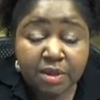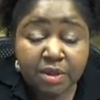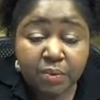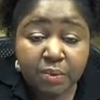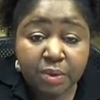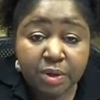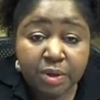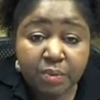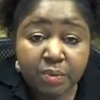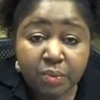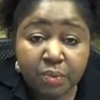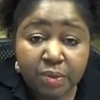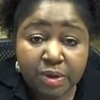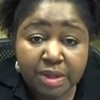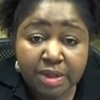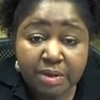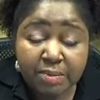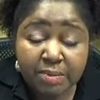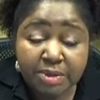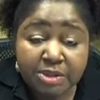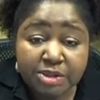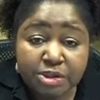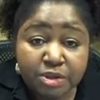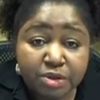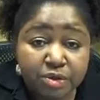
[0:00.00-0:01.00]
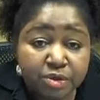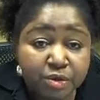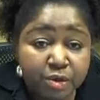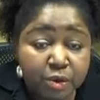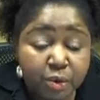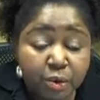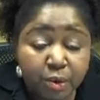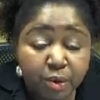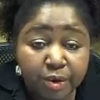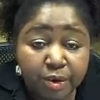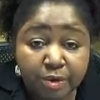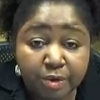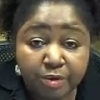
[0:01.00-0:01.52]
You want to really be sure the
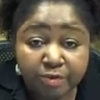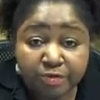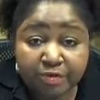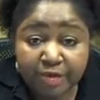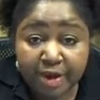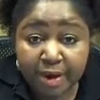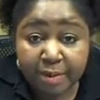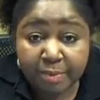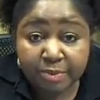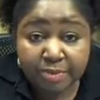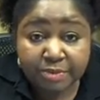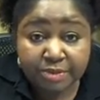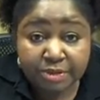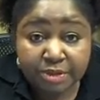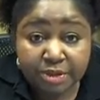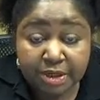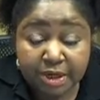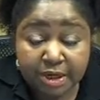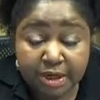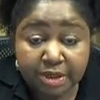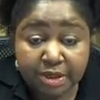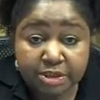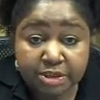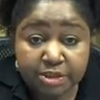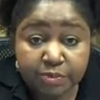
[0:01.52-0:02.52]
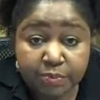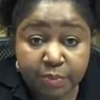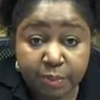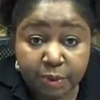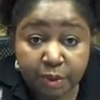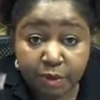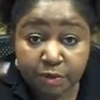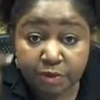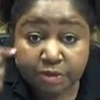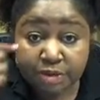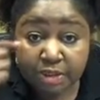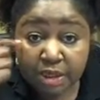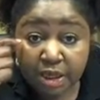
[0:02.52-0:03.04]
cortical fibers are not
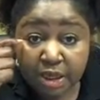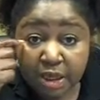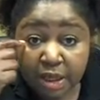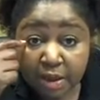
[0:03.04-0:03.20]
exposed,